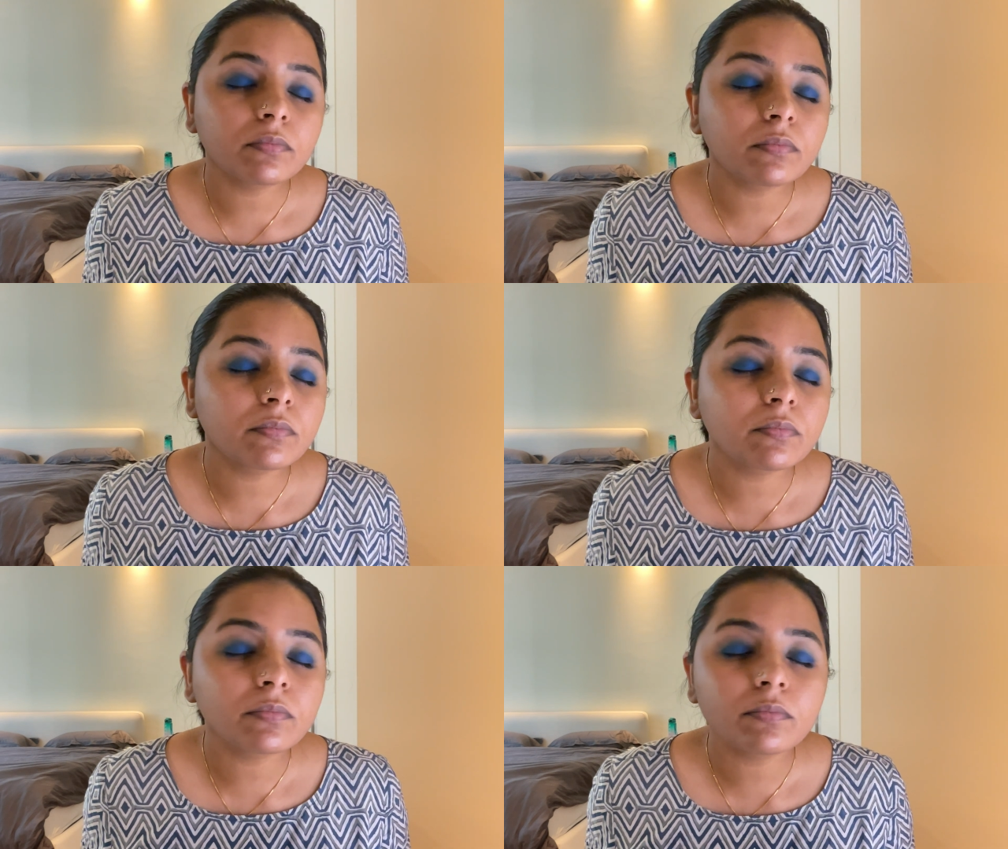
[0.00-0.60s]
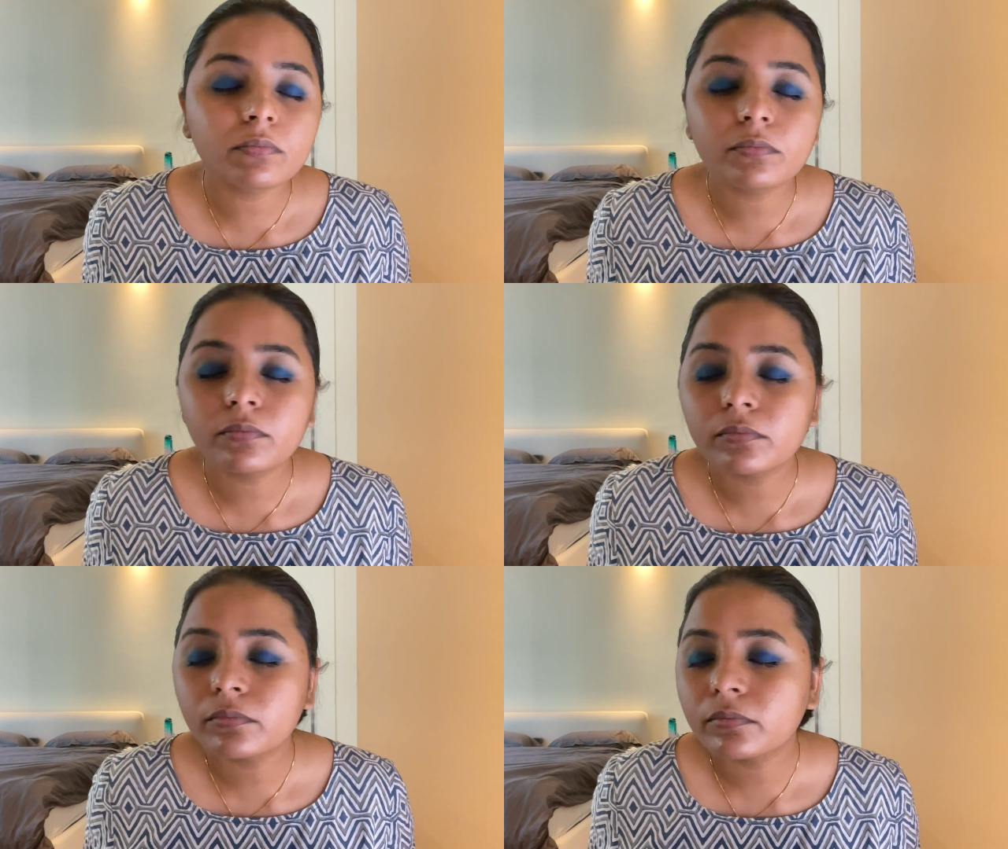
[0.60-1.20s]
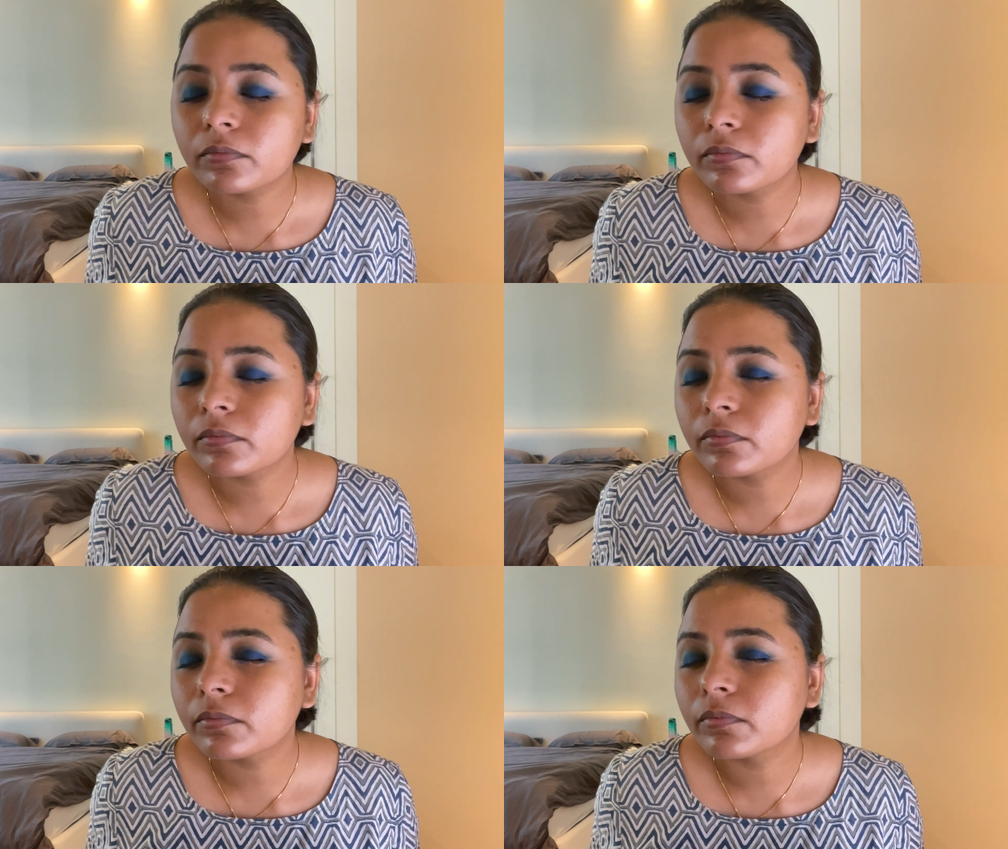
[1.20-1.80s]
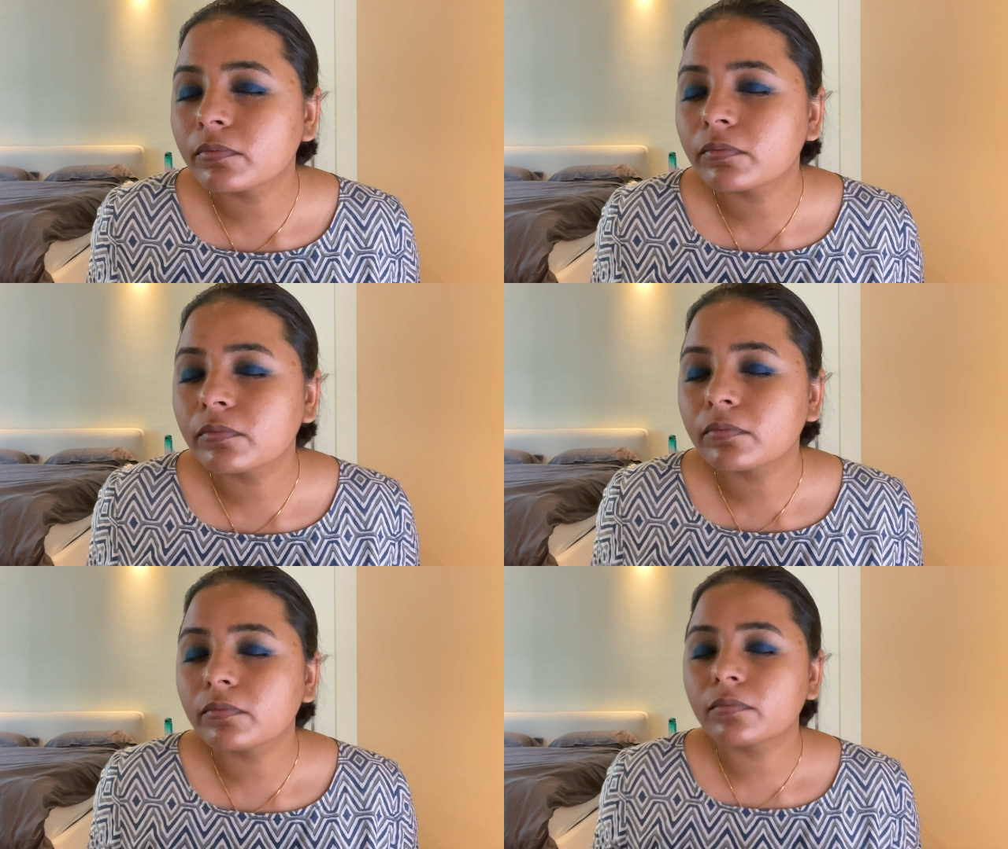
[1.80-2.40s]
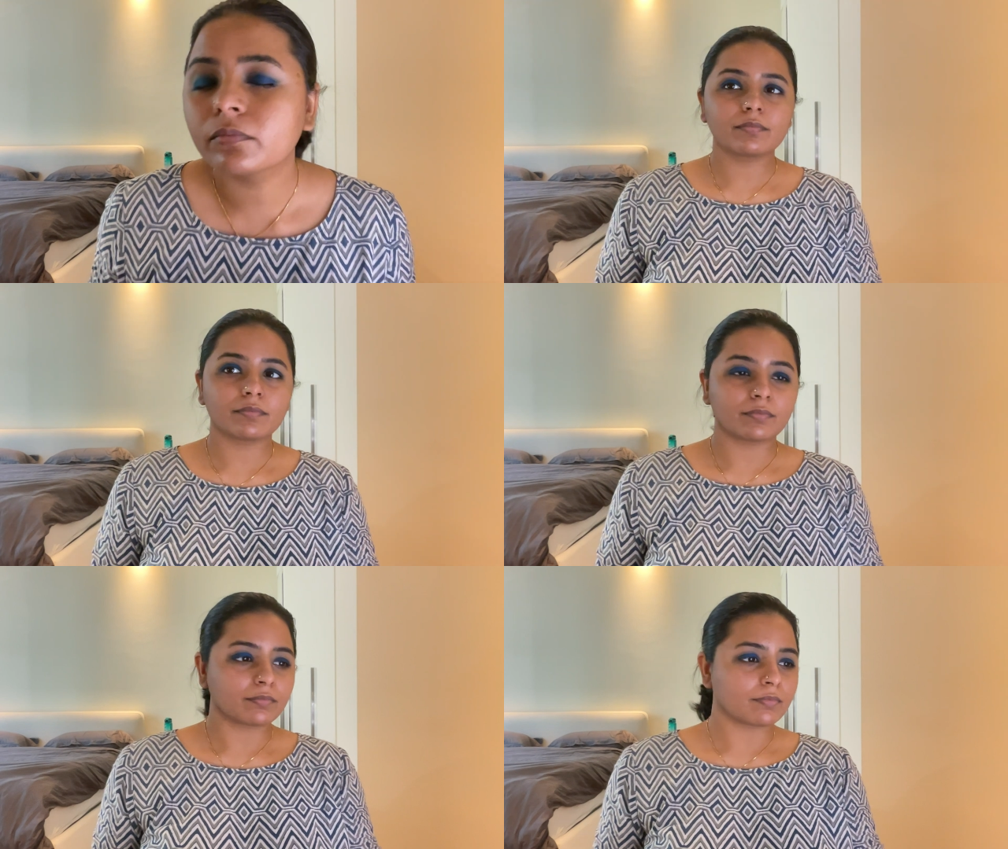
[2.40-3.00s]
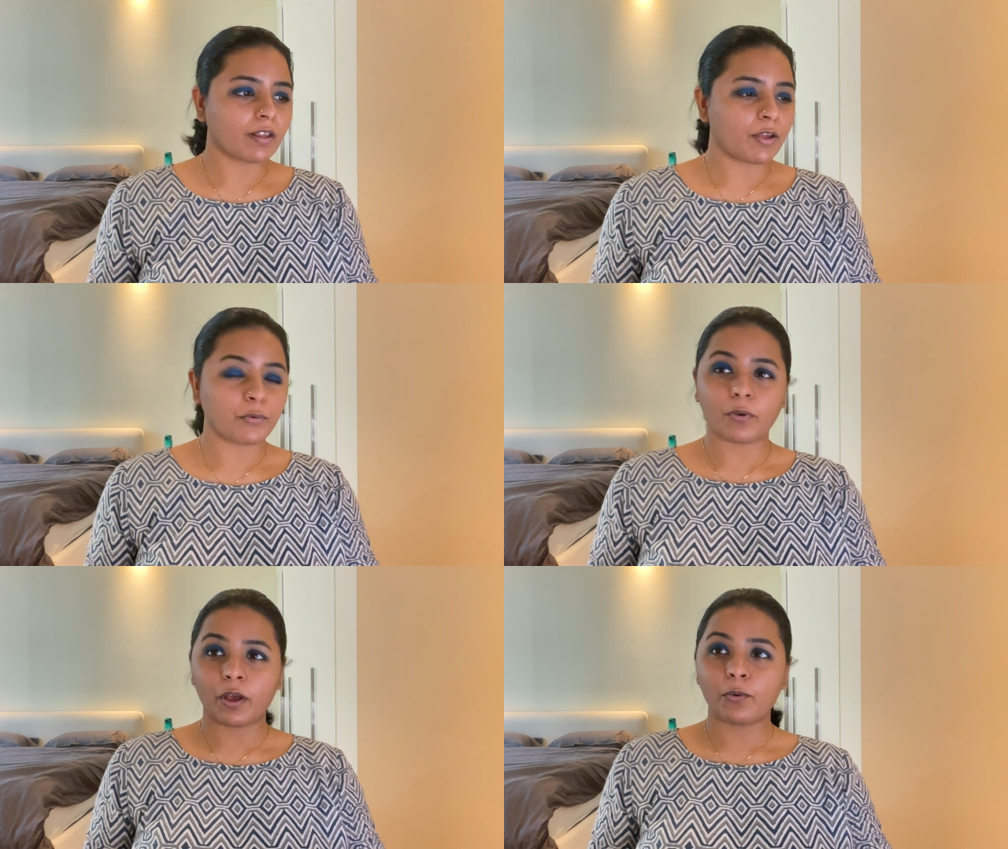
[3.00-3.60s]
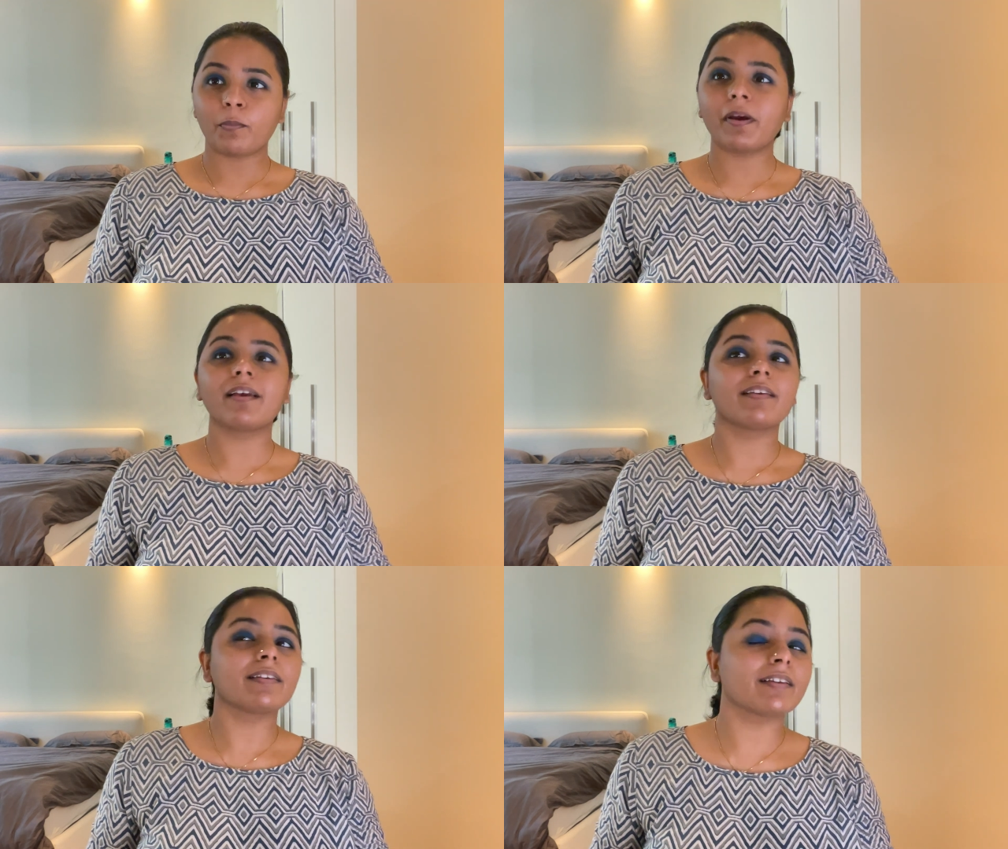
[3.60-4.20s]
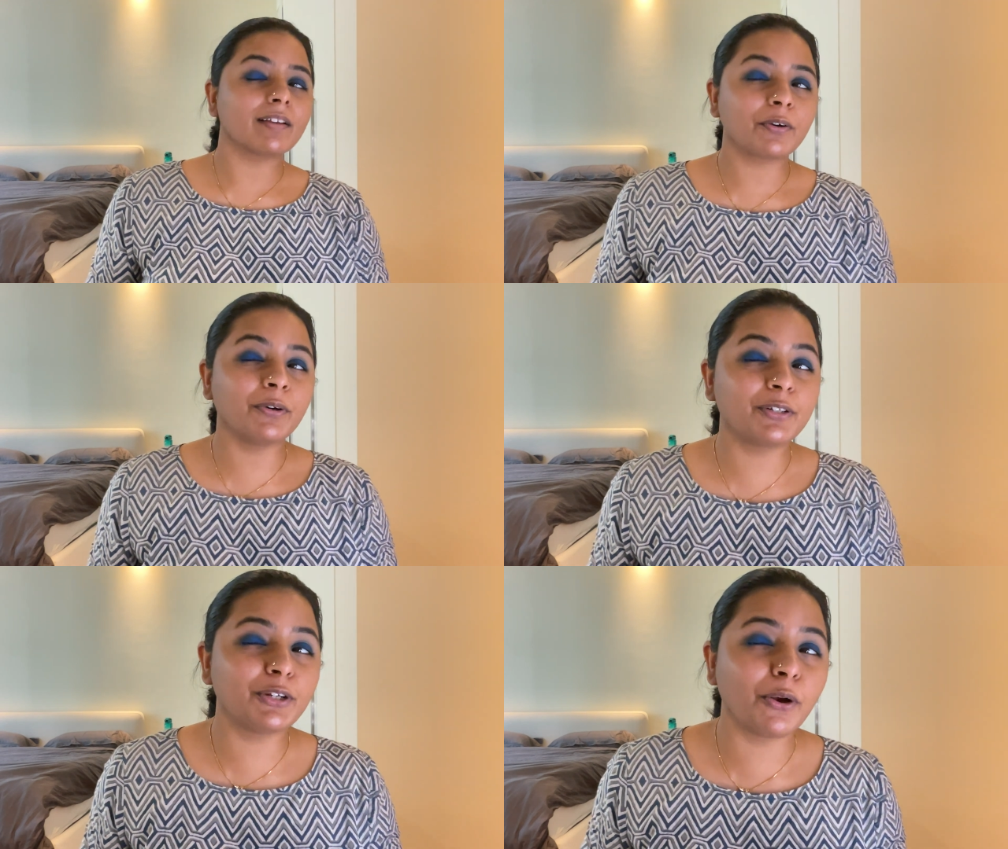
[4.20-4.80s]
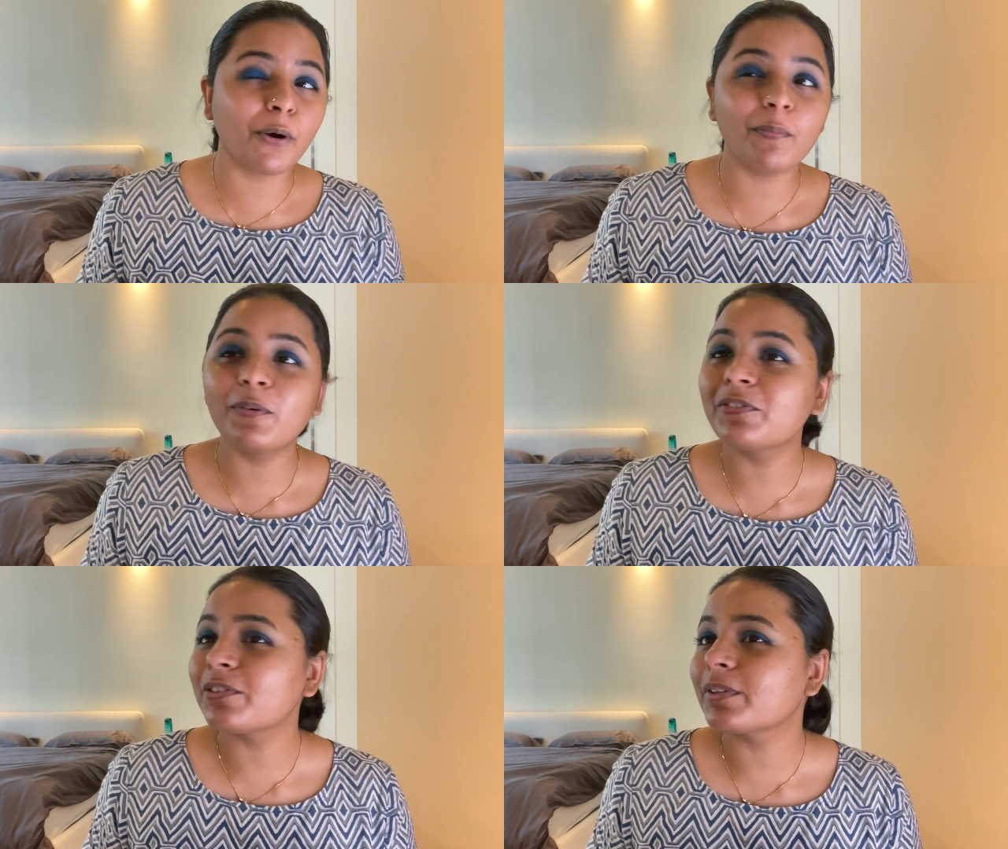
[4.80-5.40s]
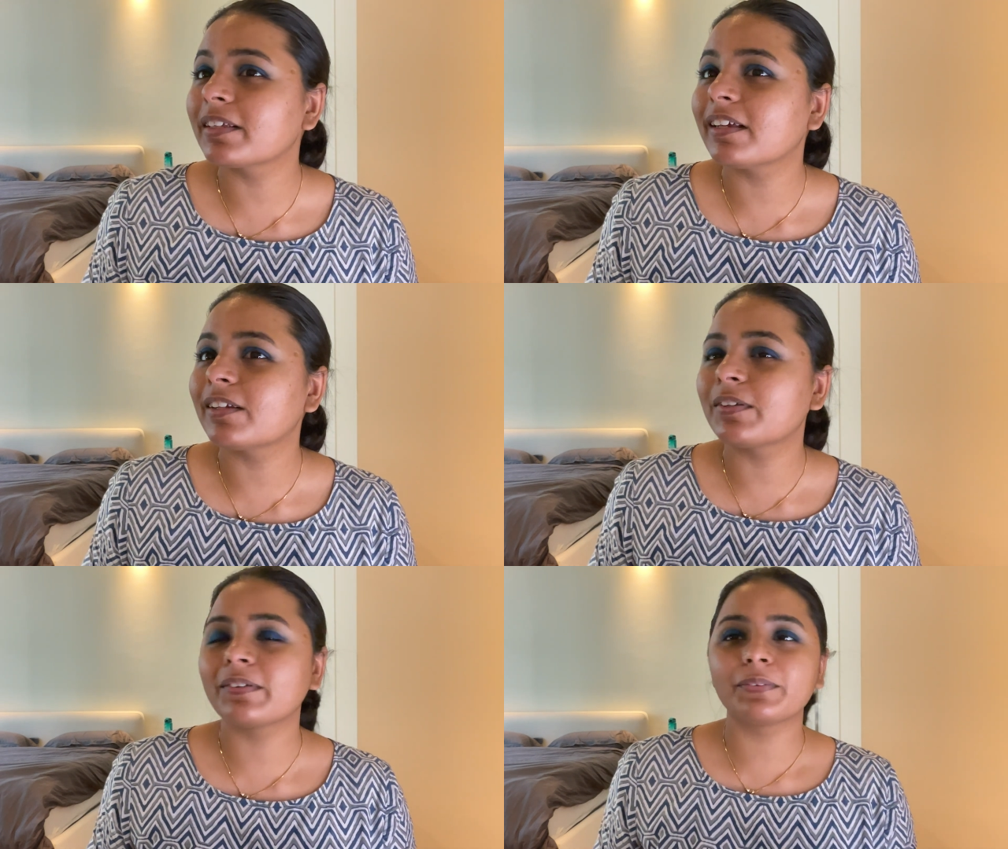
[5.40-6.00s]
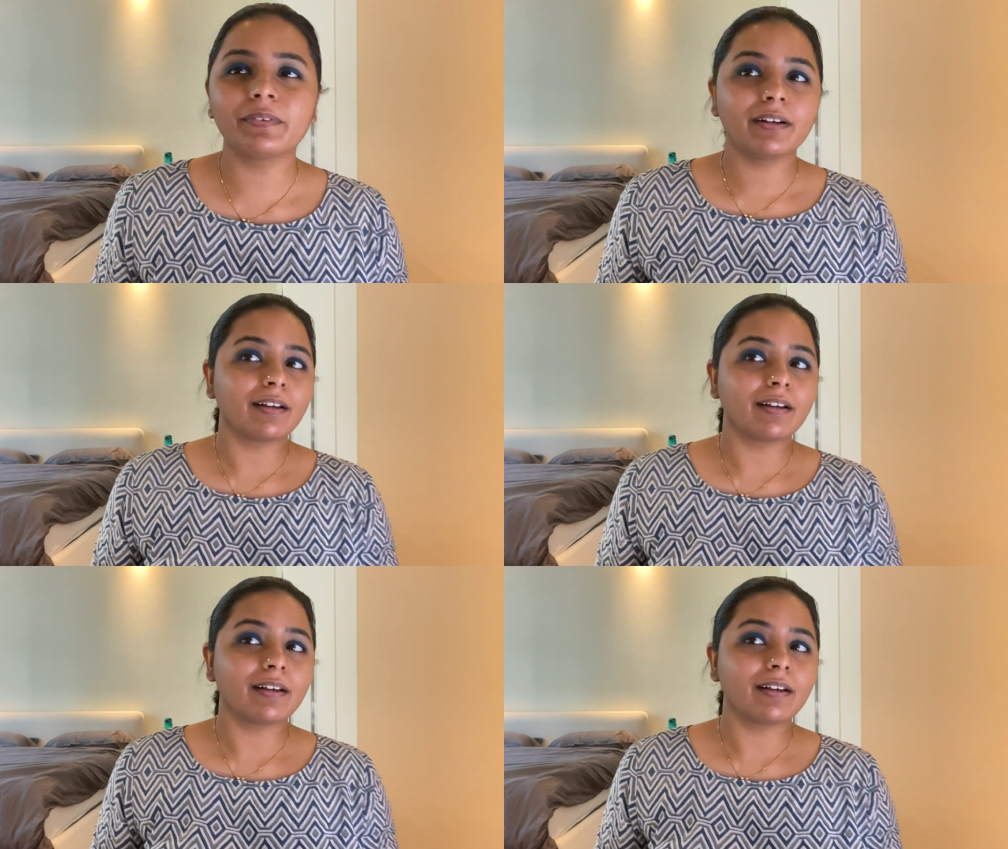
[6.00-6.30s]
Use me up like a battery. I don't know, I hope I did a good job of showing that to you.